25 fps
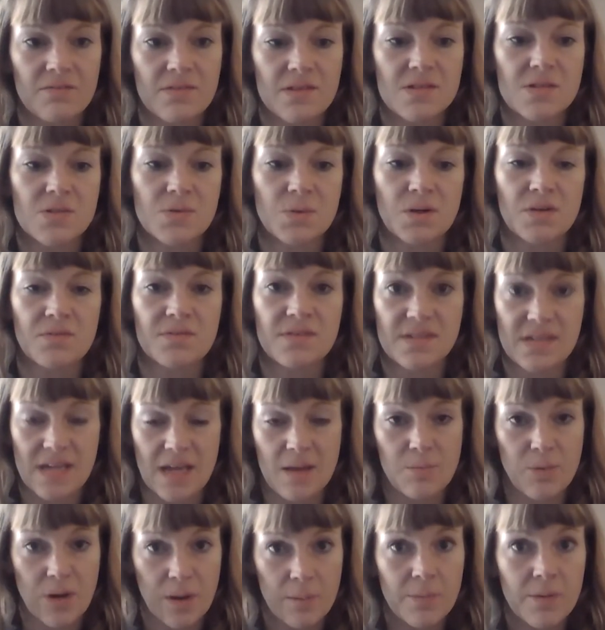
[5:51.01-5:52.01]
this sort of
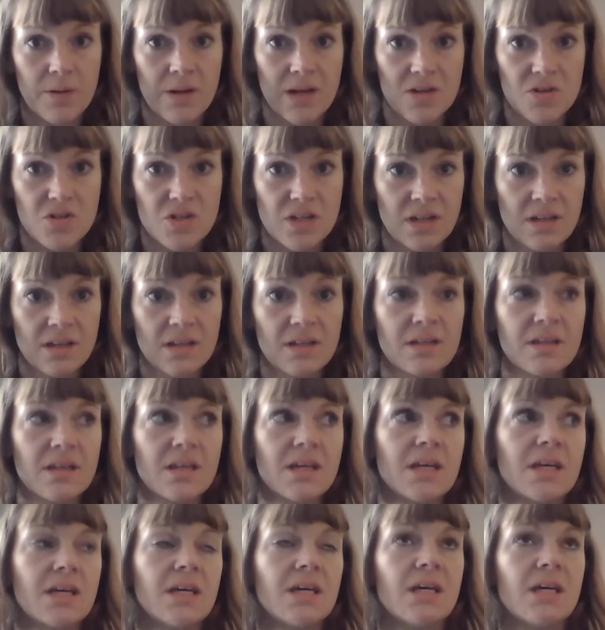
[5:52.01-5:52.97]
state preparation.